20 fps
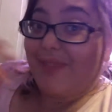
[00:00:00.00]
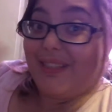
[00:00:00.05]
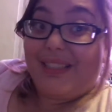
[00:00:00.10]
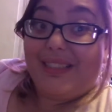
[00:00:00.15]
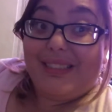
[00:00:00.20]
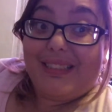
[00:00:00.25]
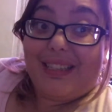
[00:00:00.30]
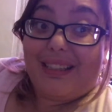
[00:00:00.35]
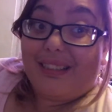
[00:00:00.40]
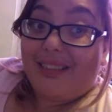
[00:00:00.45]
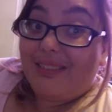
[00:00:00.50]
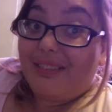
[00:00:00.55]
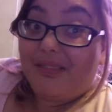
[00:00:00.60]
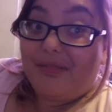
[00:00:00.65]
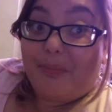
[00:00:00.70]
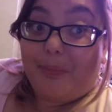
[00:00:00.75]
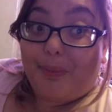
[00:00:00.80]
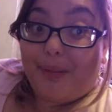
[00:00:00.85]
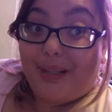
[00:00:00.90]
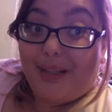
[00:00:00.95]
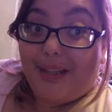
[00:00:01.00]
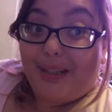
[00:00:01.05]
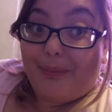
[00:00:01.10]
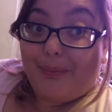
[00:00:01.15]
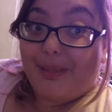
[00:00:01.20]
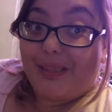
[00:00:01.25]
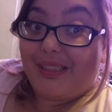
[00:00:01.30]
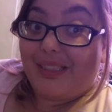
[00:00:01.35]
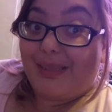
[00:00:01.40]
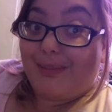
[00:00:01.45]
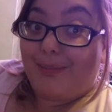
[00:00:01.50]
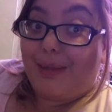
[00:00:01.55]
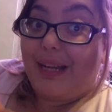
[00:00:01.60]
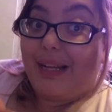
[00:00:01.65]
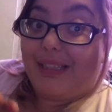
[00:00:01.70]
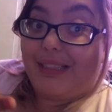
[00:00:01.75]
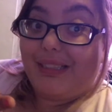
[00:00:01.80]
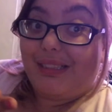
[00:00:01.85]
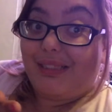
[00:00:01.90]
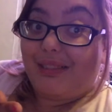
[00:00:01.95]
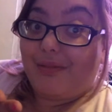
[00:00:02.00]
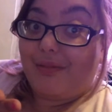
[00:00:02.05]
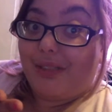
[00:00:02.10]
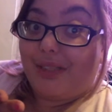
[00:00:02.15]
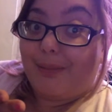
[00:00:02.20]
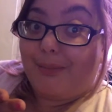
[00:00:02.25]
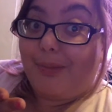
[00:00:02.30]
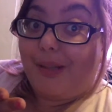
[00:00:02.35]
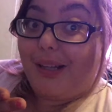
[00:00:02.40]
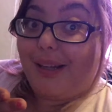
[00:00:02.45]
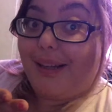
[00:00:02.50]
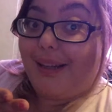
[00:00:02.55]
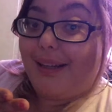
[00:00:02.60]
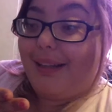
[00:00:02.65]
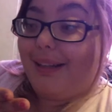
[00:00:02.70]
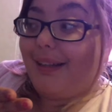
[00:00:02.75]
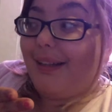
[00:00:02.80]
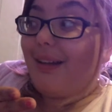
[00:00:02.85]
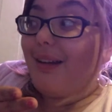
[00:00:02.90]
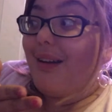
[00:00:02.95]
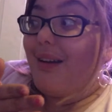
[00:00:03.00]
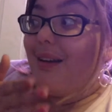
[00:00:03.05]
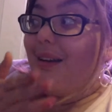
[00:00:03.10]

he's not gonna do applied because Manny's doing applied,